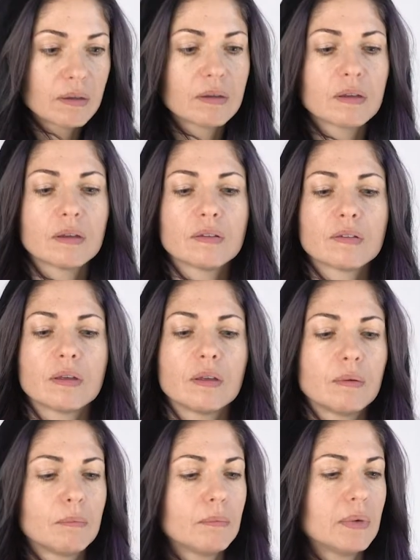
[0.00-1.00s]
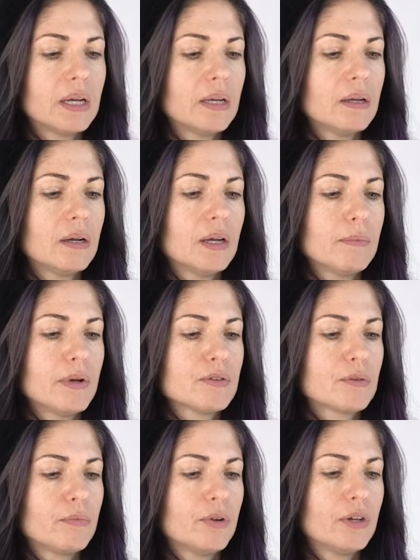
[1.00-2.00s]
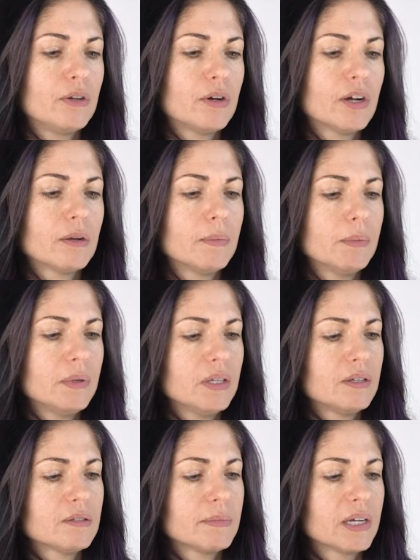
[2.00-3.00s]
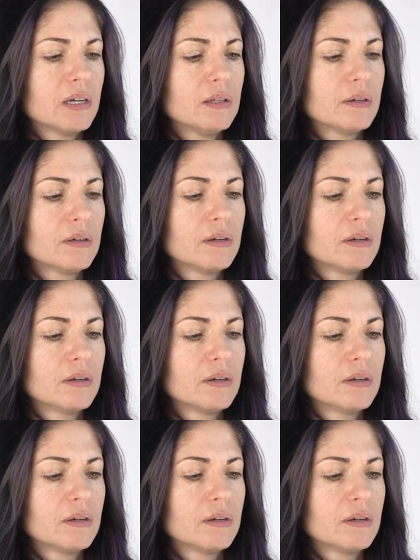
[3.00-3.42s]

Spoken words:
because my eyebrows are pretty dark. Maybe it is my color.